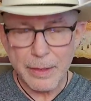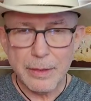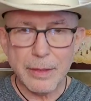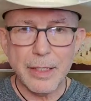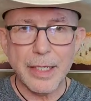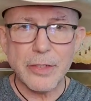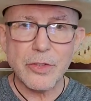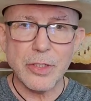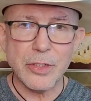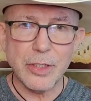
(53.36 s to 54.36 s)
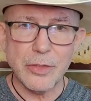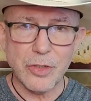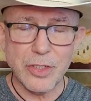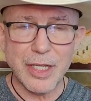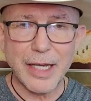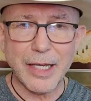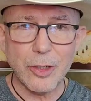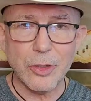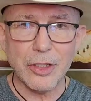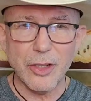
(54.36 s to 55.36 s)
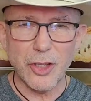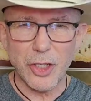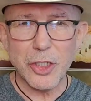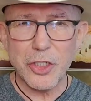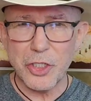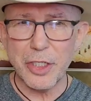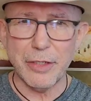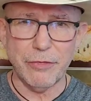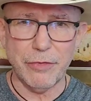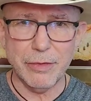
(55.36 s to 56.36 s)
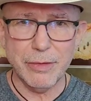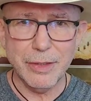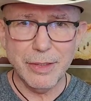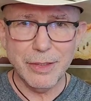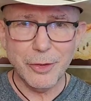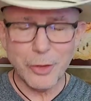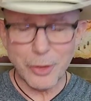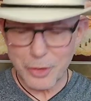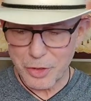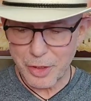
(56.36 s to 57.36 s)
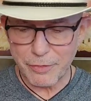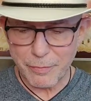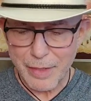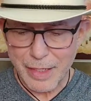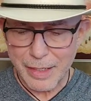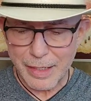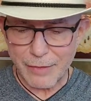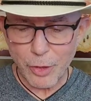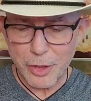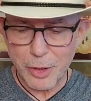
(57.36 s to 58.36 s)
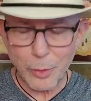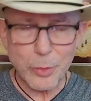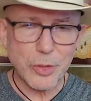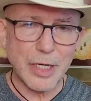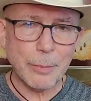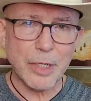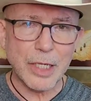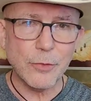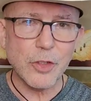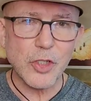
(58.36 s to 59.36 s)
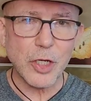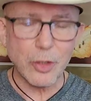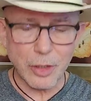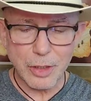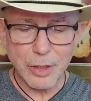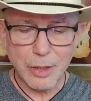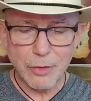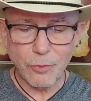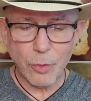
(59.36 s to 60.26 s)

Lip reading: Today's is entitled "The Good Chief." The Good Chief. I've already told you that I'm kind of a sucker for